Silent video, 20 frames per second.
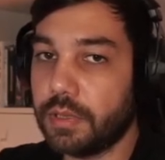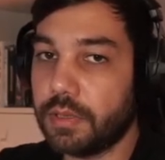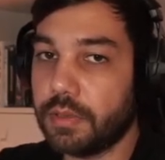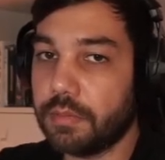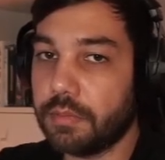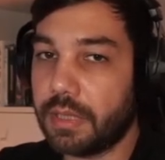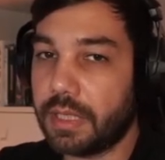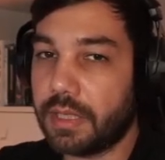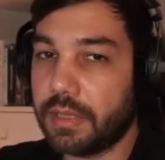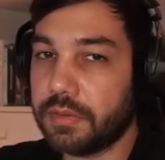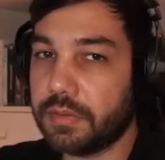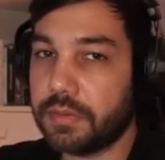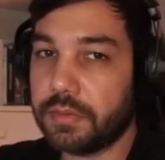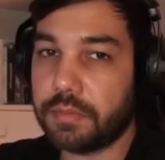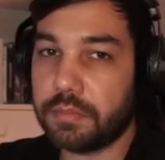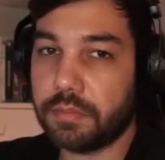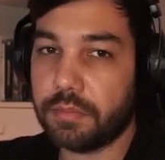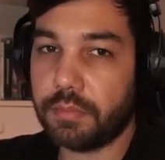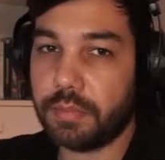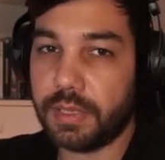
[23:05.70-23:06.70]
I guess
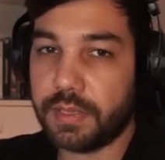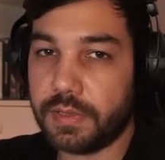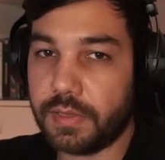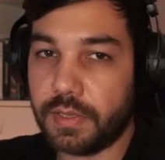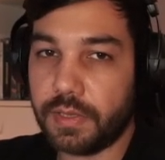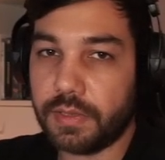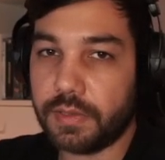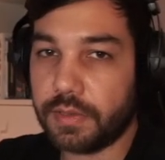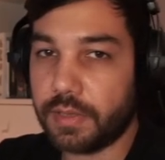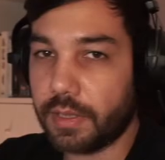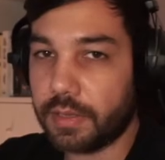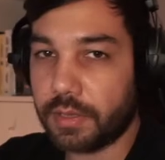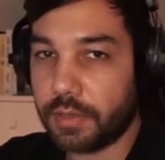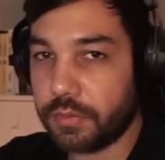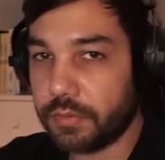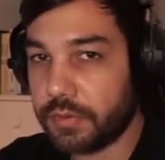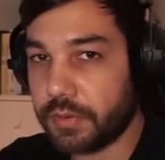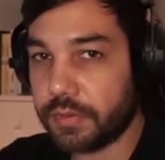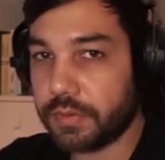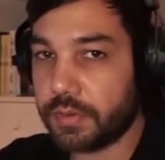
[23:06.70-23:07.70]
PCs that
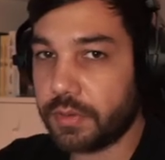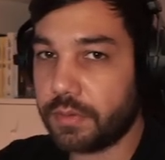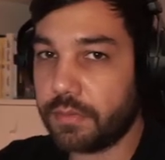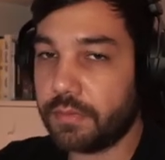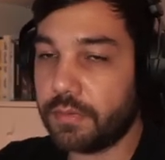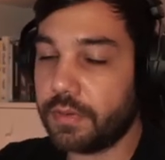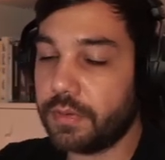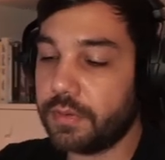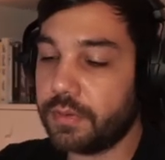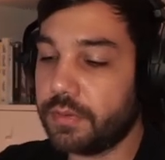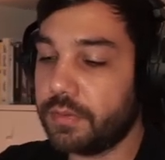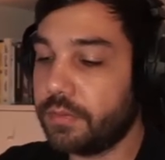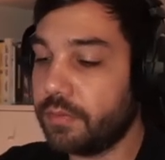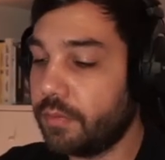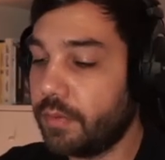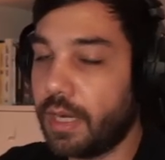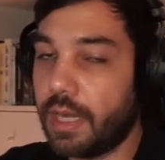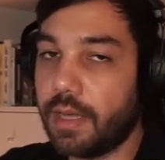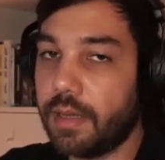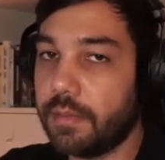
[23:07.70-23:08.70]
use the servers,
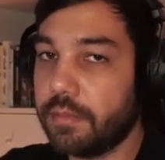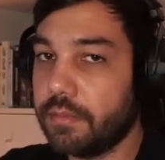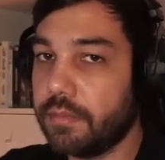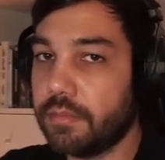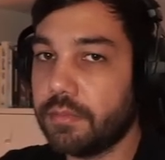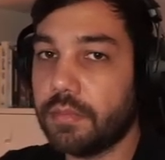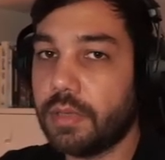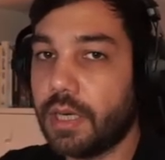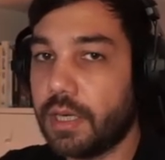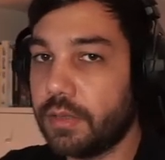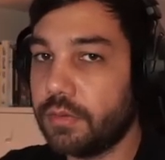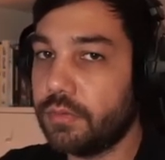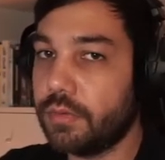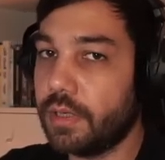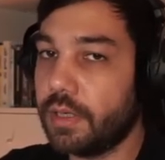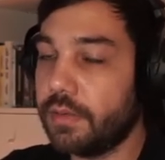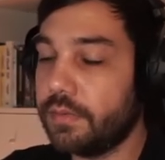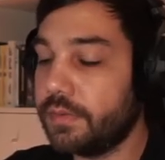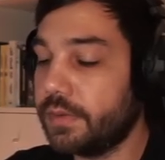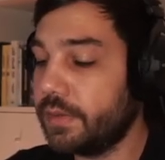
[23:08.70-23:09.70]
RAM, hard
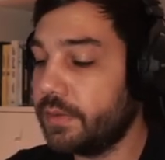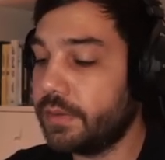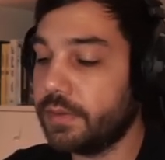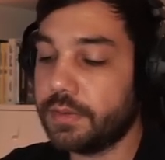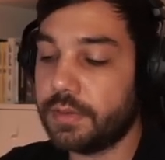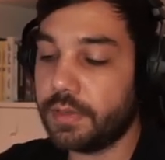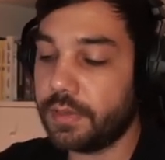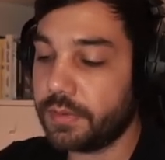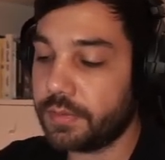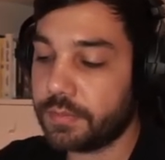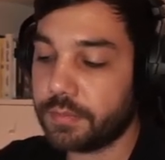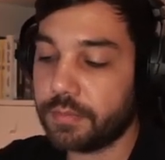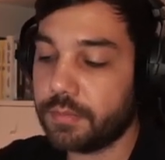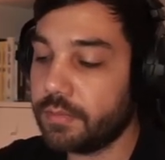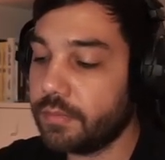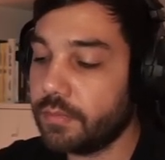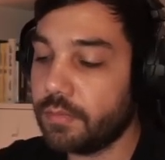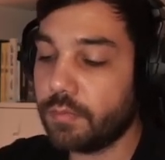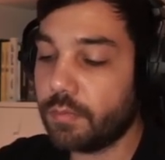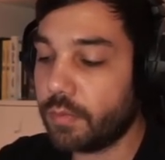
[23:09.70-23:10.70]
drives, SSDs,
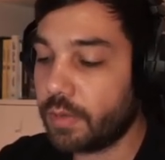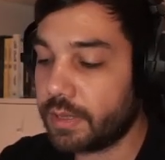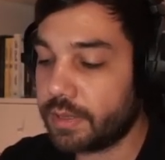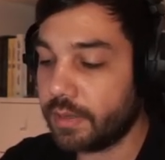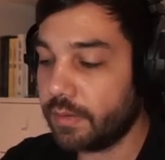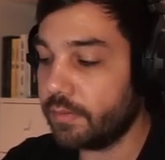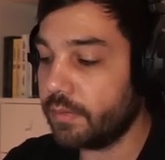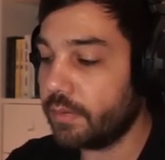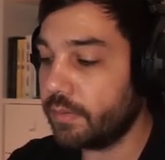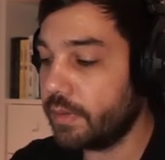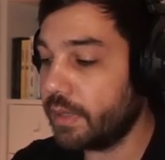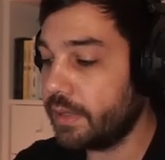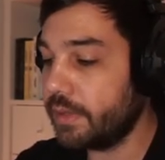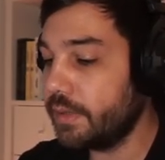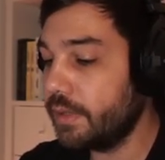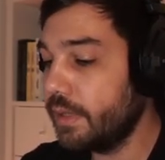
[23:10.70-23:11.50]
whatever, right?